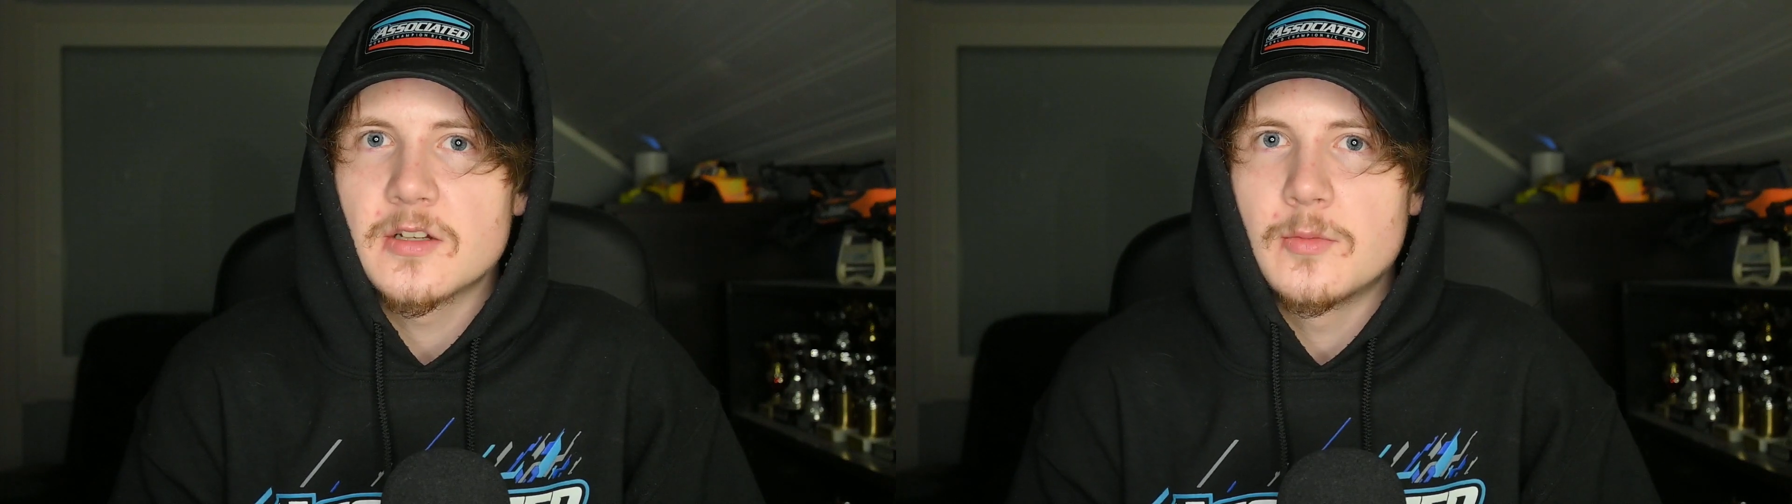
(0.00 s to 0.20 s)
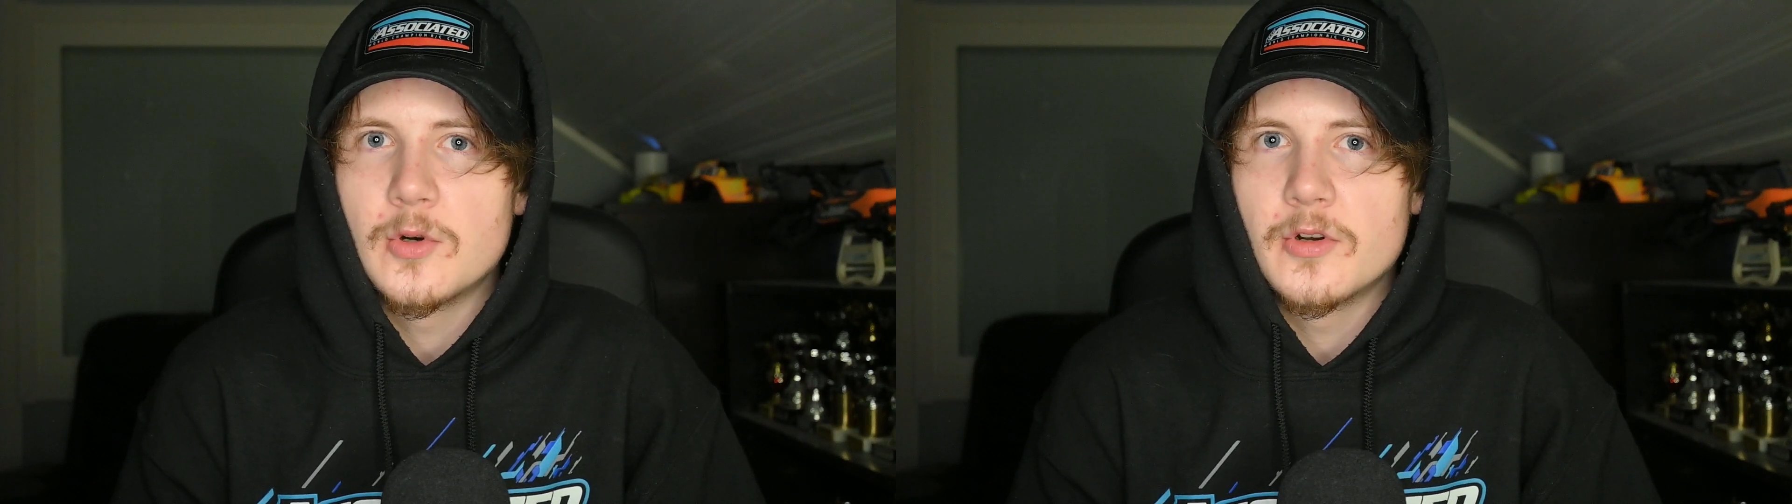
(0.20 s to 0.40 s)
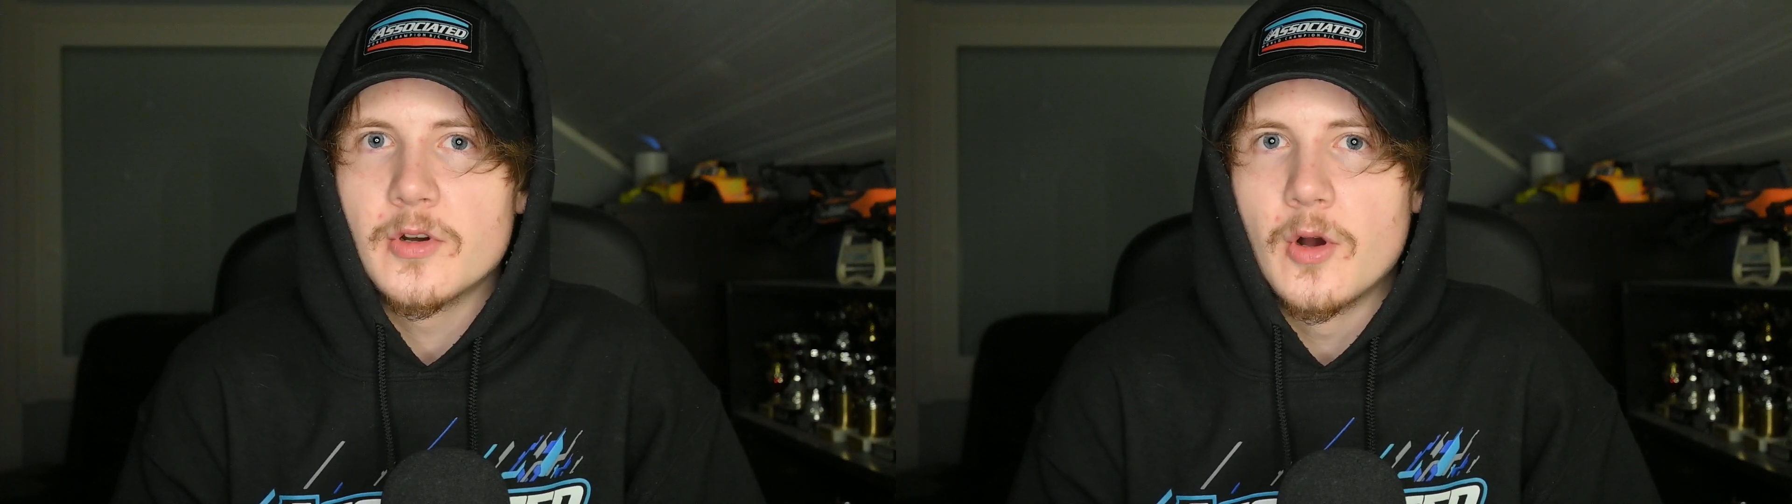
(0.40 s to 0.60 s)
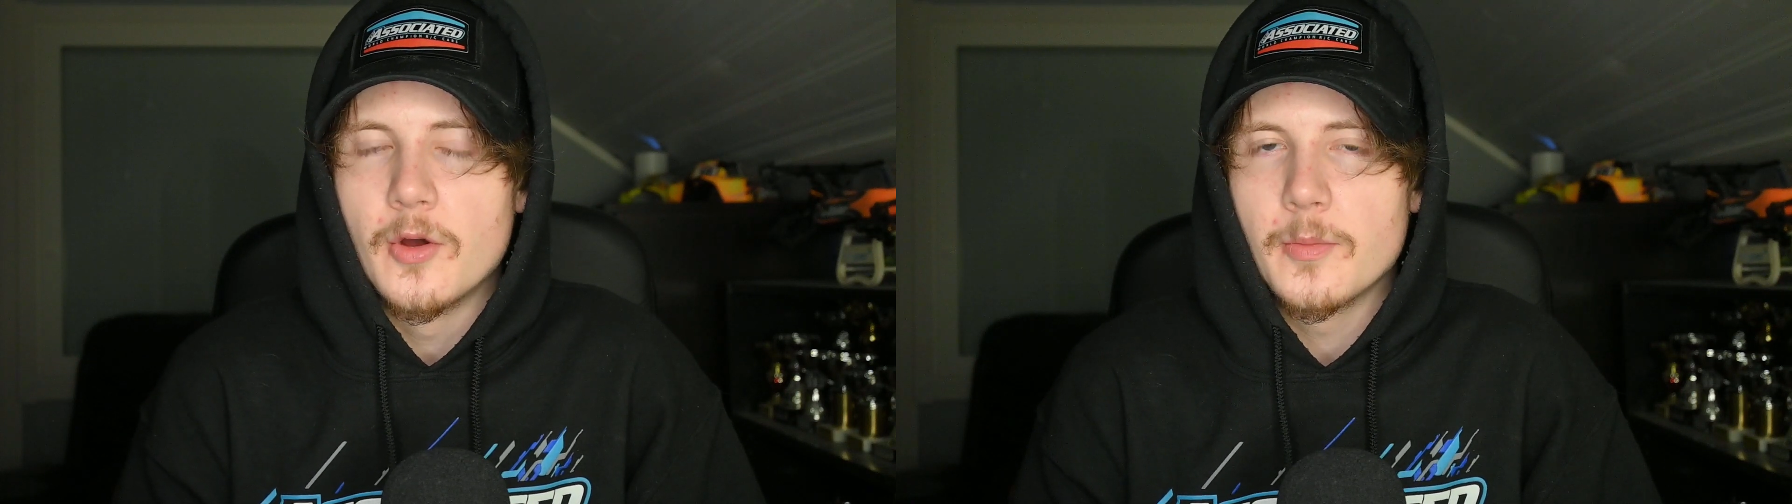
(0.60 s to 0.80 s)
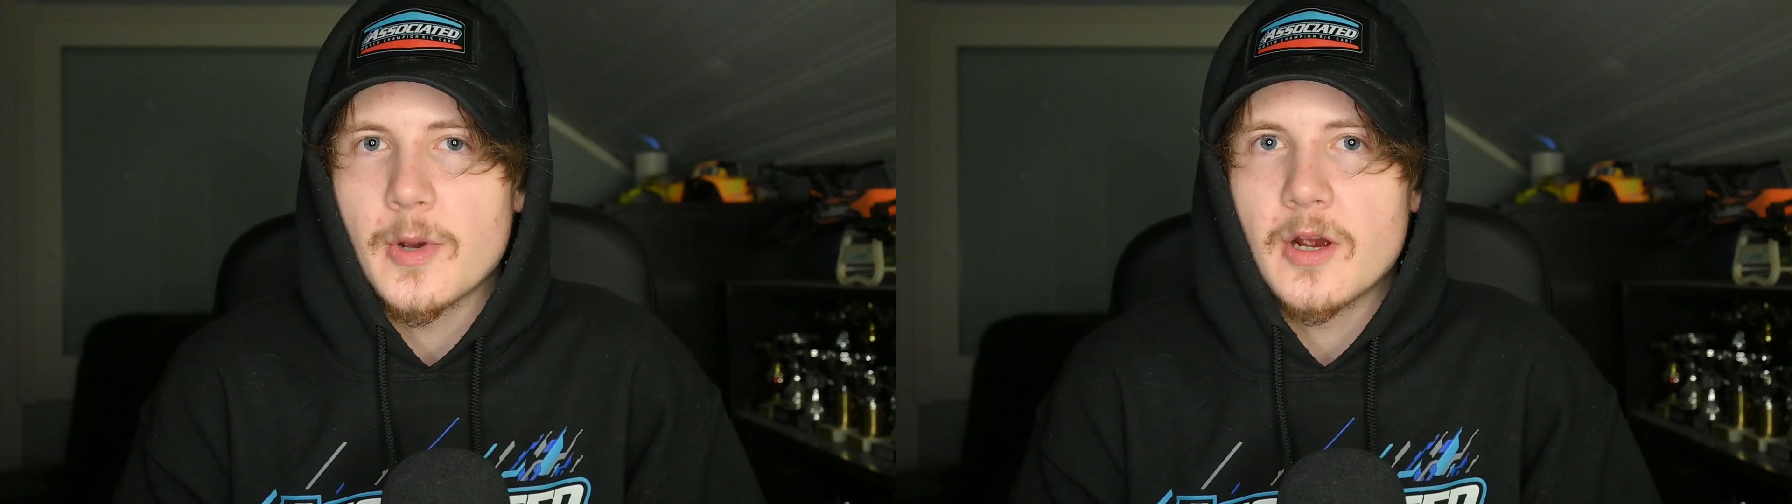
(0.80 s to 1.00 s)
uh, more
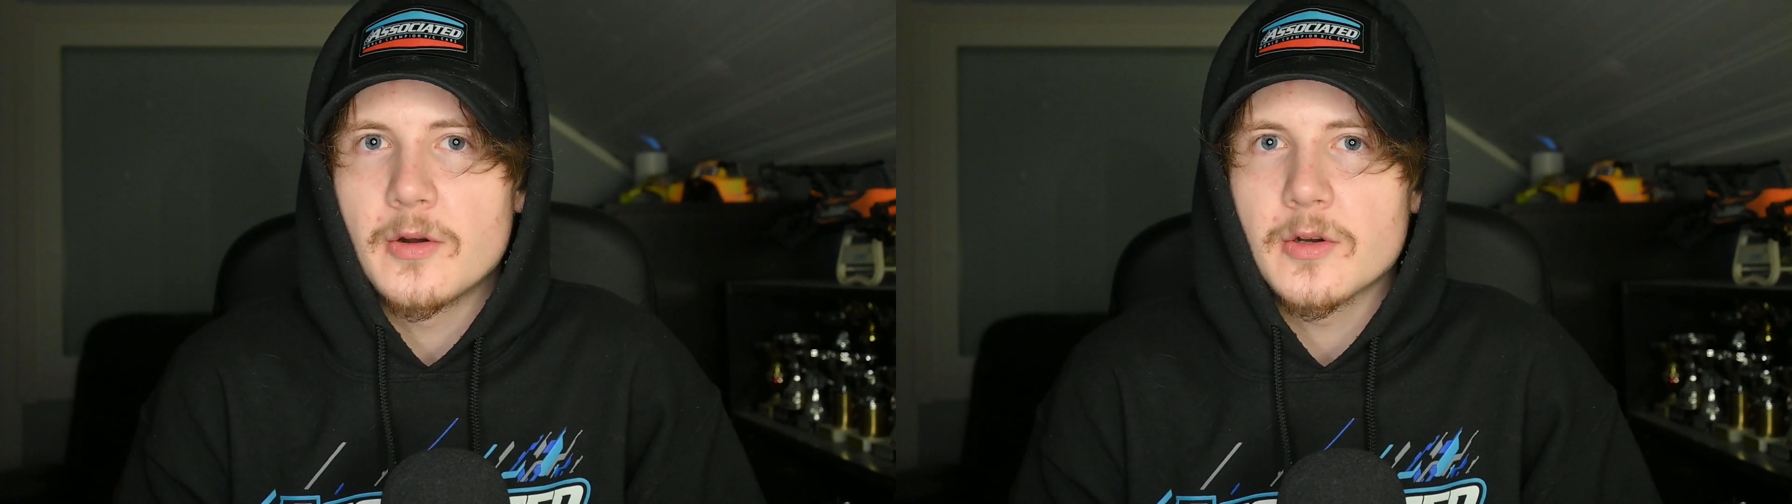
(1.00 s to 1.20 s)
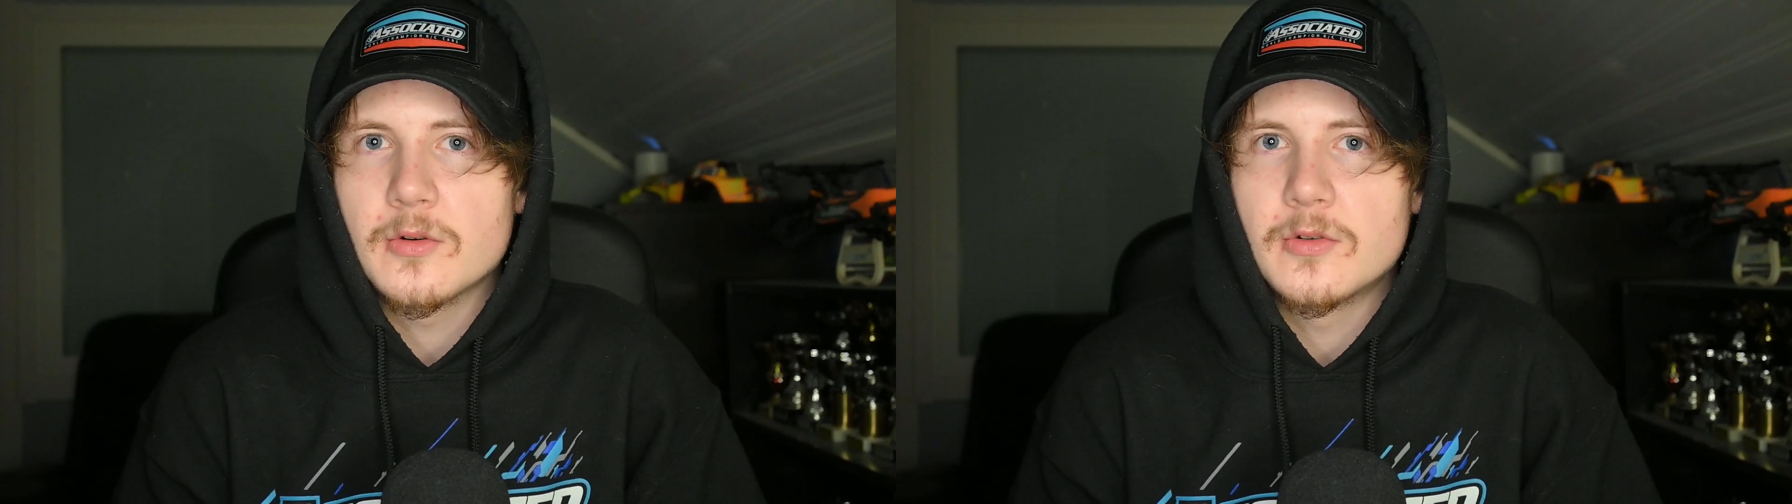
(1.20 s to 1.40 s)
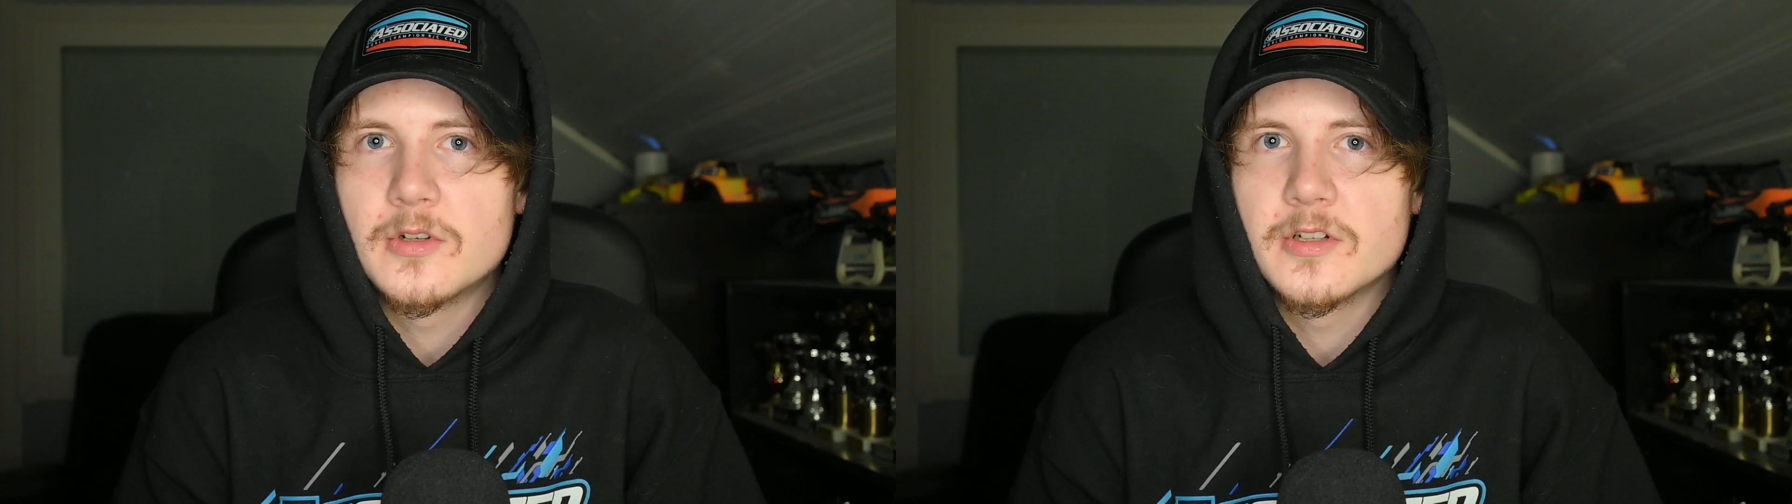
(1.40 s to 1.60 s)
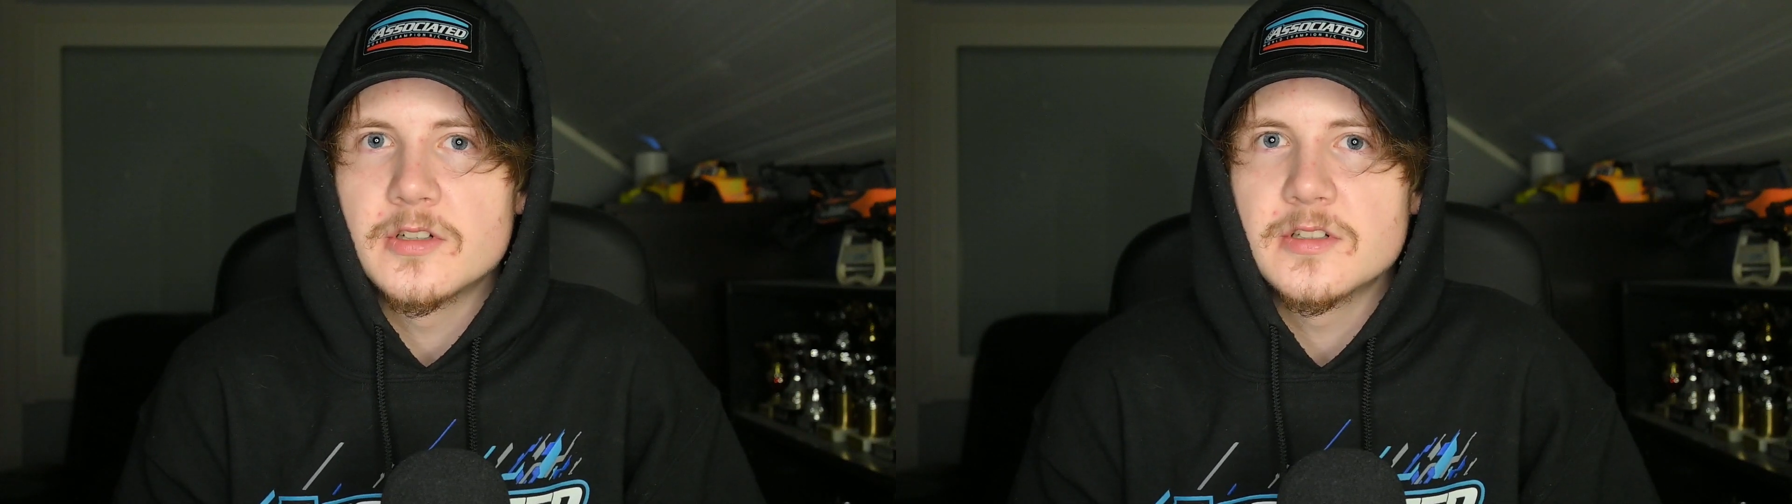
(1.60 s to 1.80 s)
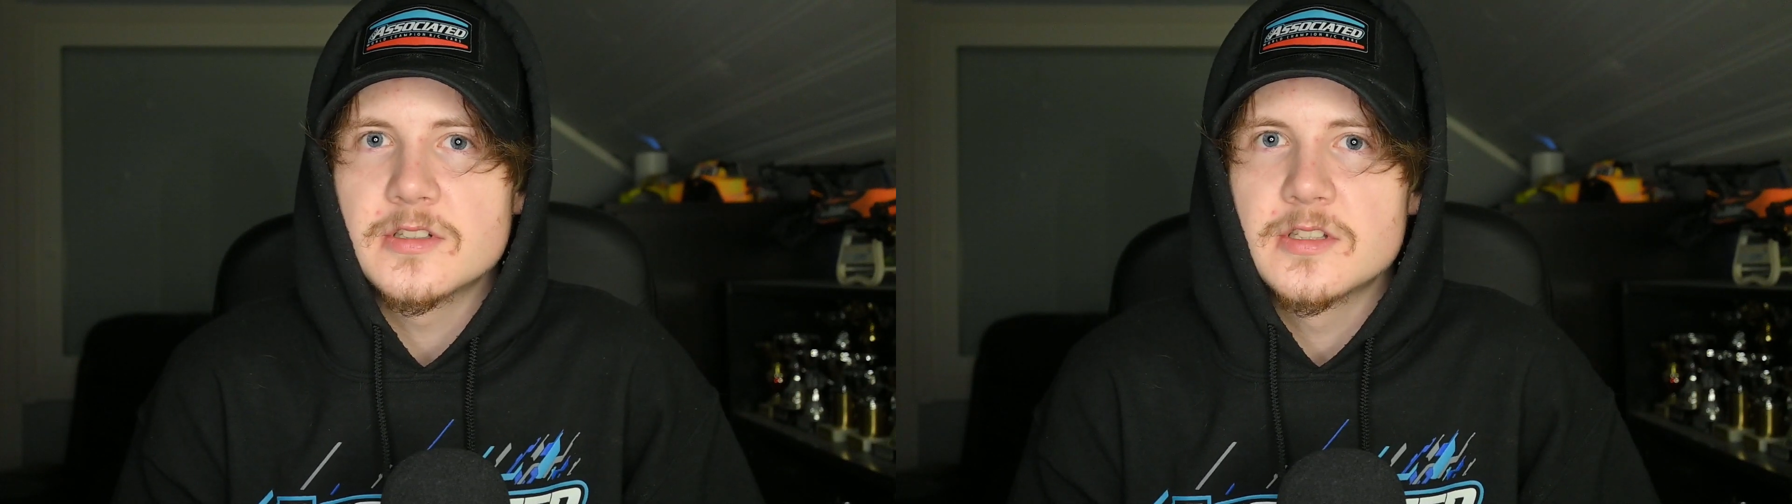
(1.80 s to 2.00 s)
unpowered
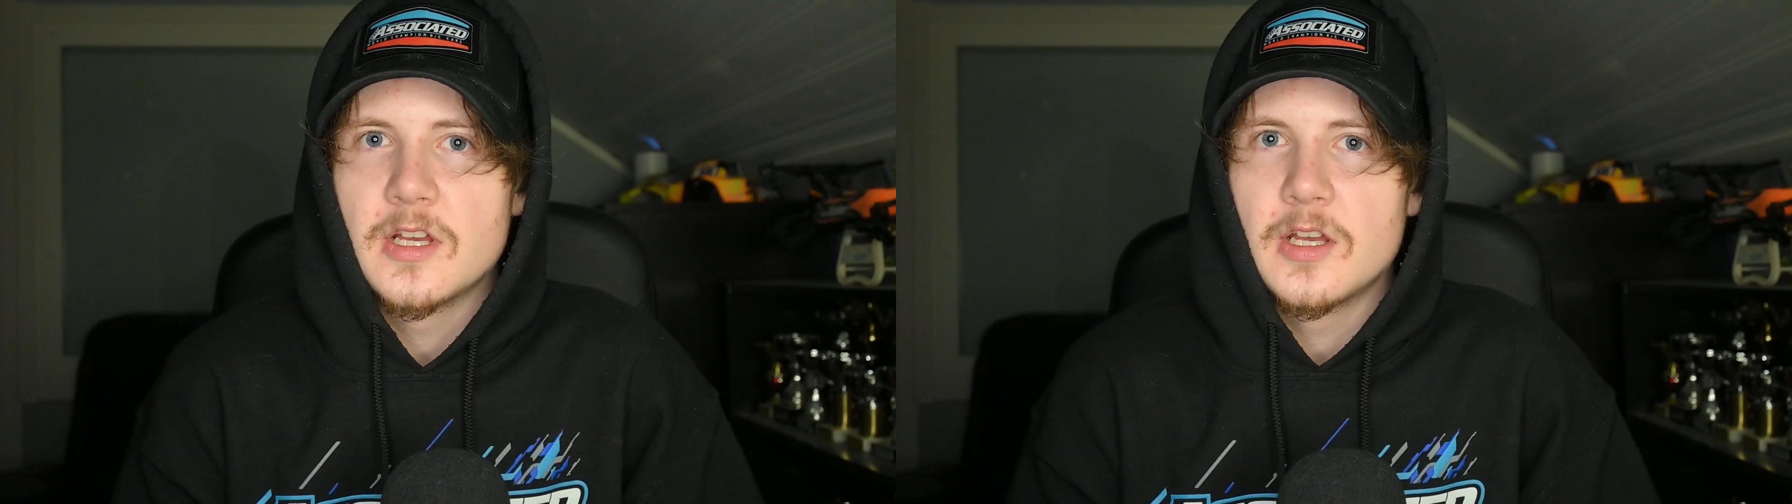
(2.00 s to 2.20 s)
corners,